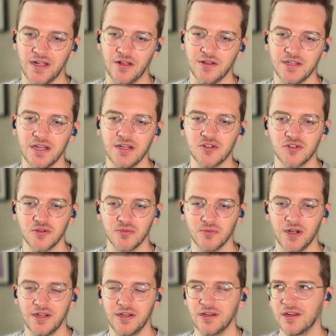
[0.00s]

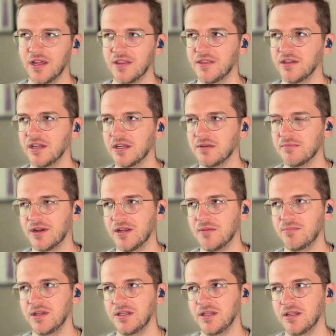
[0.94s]
validation, right? I think in
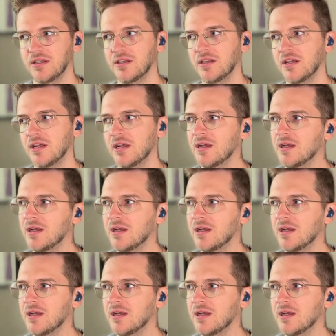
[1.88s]
my opinion.